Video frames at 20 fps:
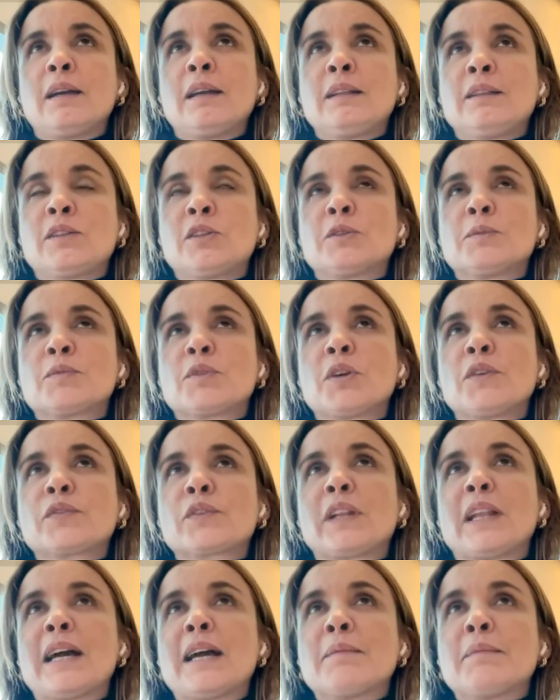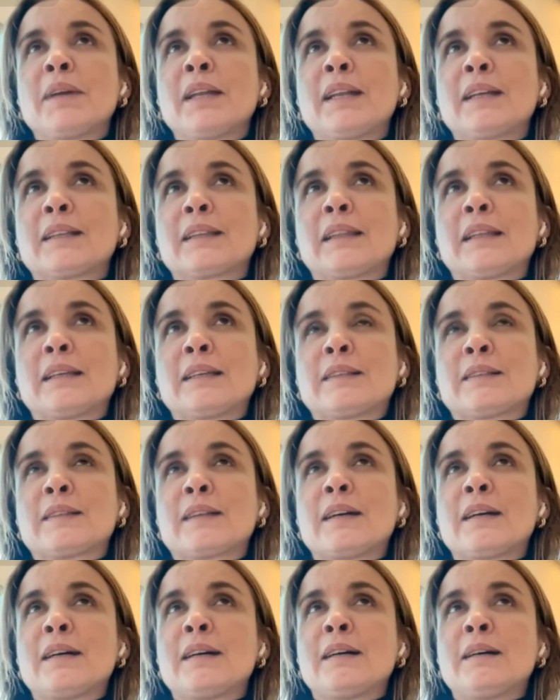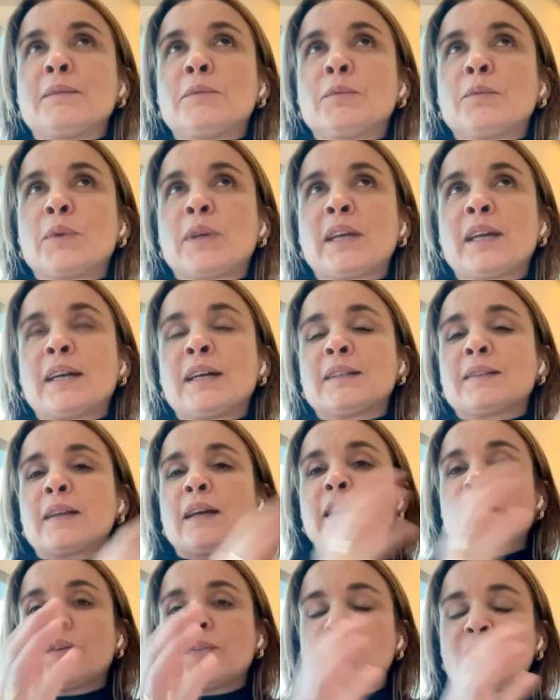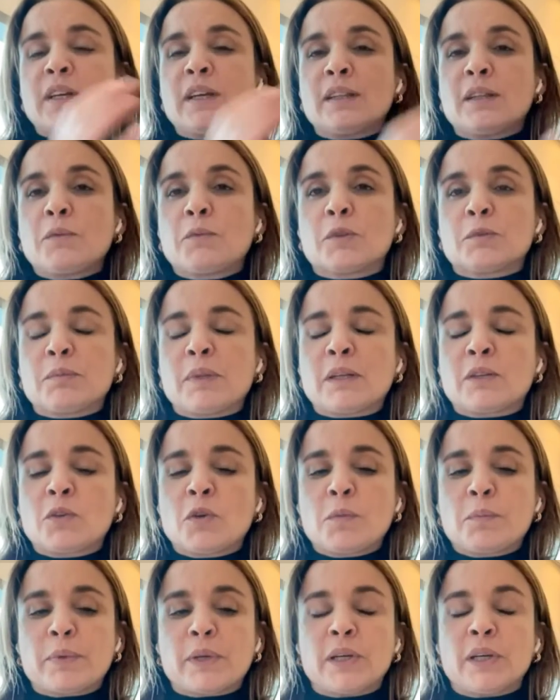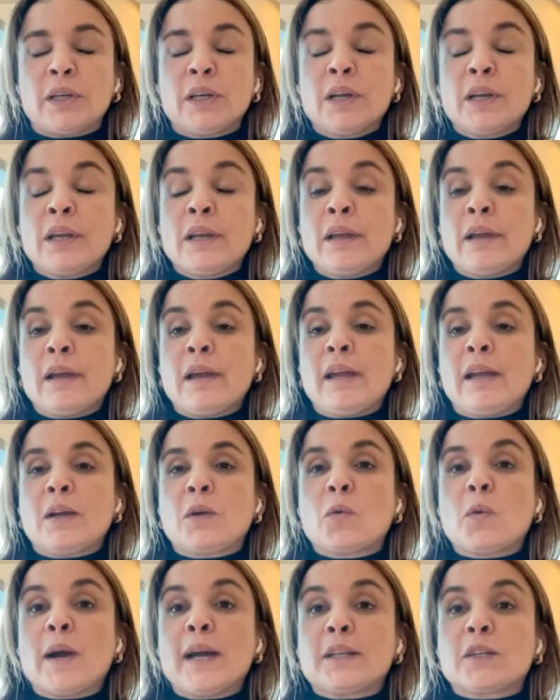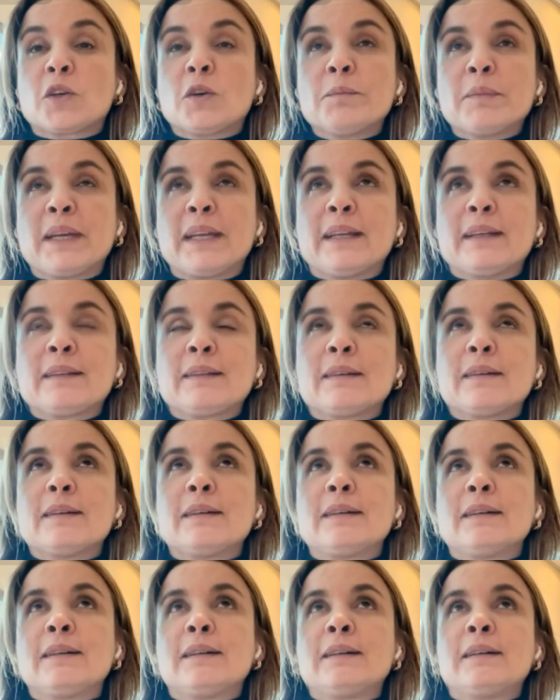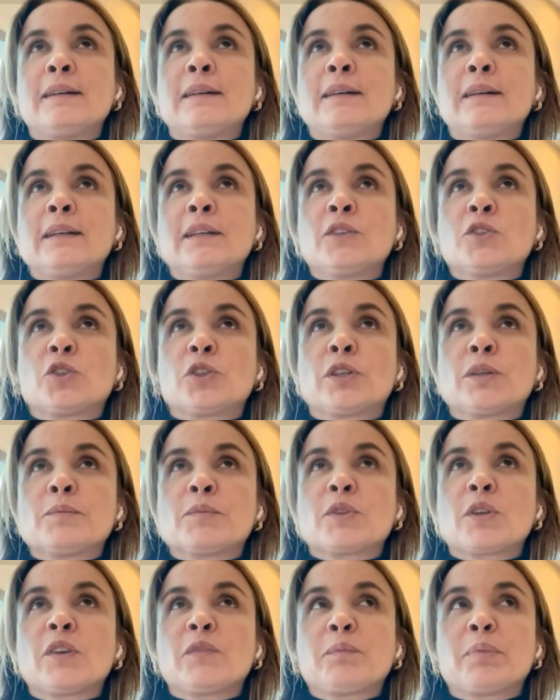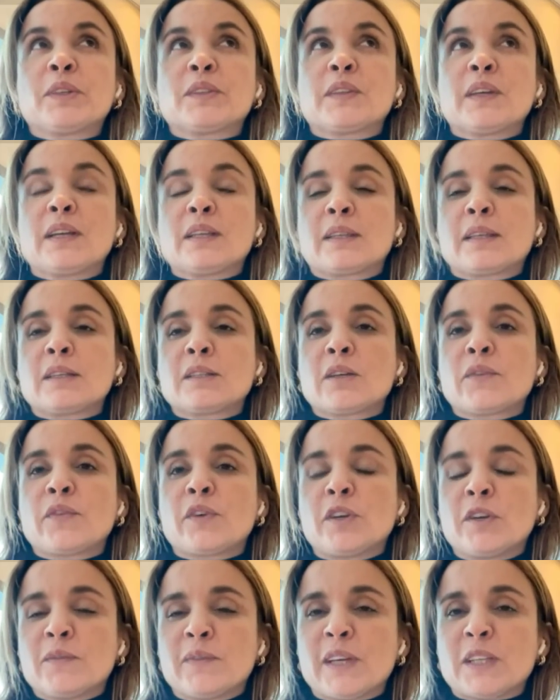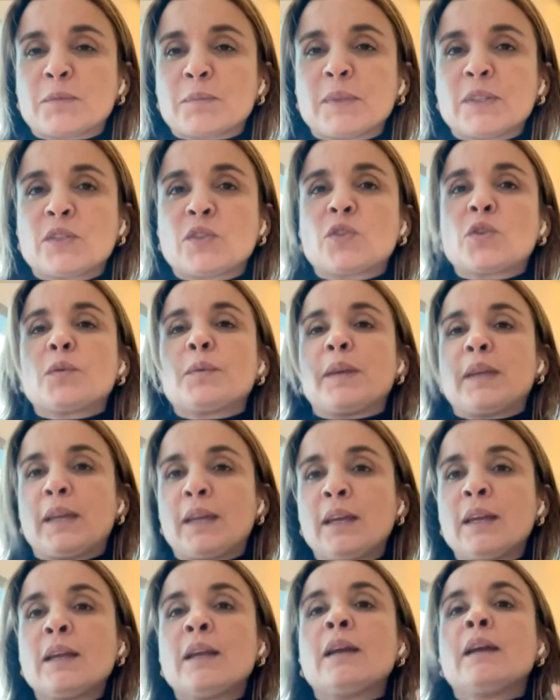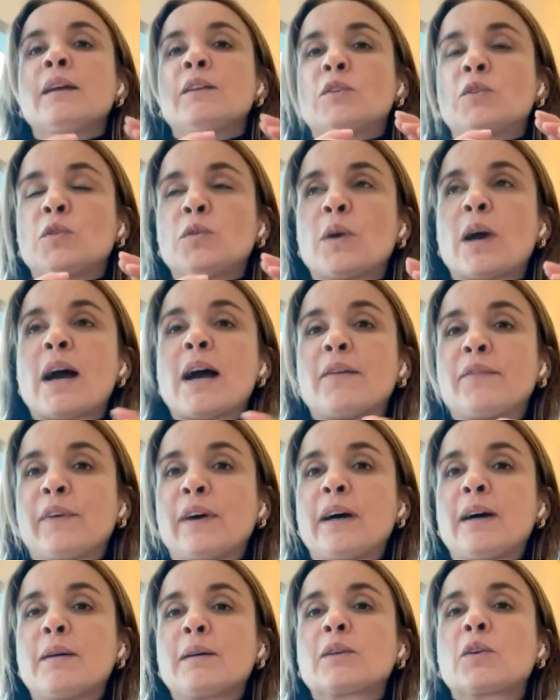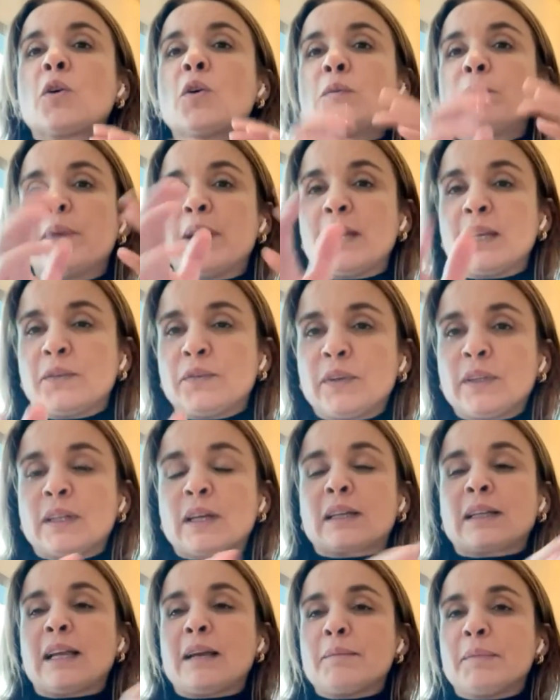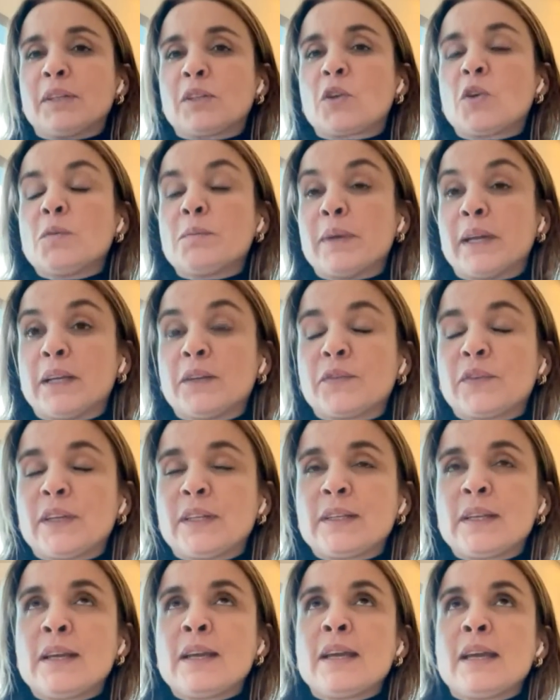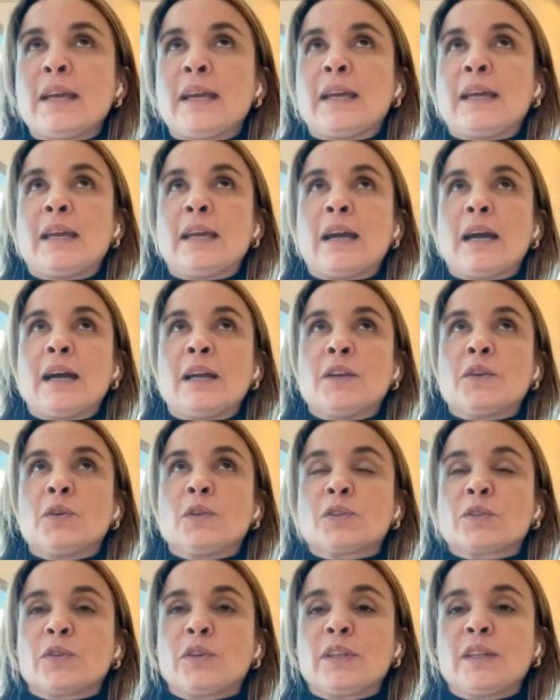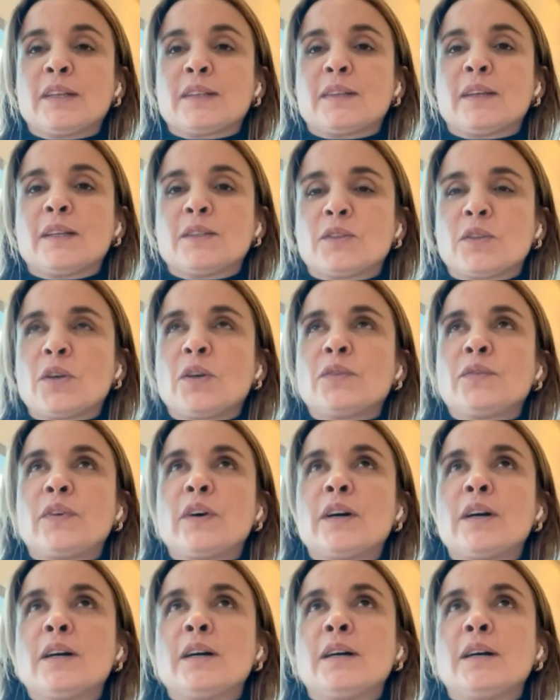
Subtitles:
In terms of climate, at least we as IFC and the World Bank Group are quite committed in terms of percentage of our investments to have a co-benefit, a climate co-benefit, and also in the sense of